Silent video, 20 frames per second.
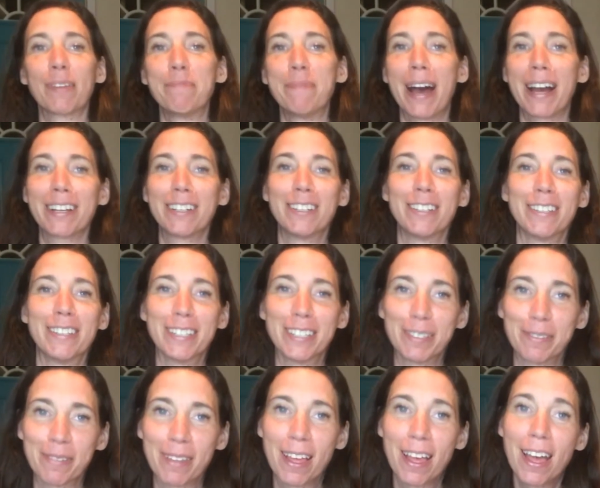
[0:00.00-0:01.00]
Back to
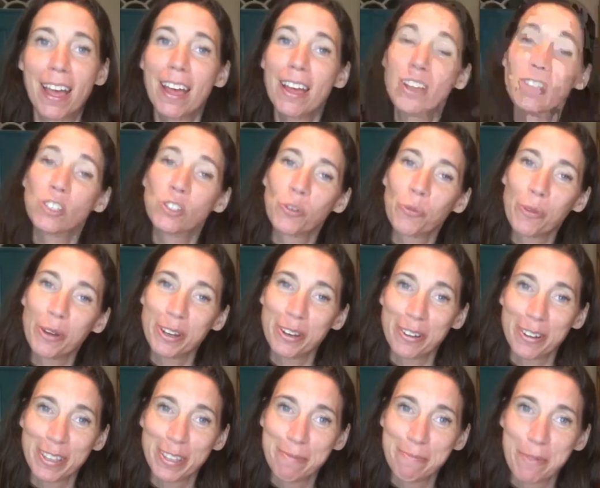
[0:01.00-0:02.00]
this. So when
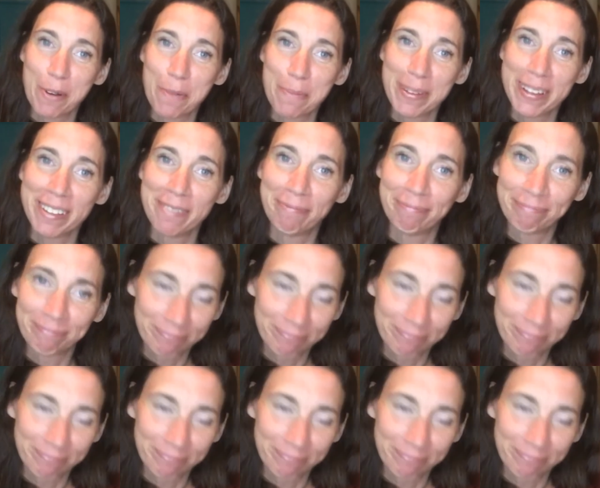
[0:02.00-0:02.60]
you're in the moment,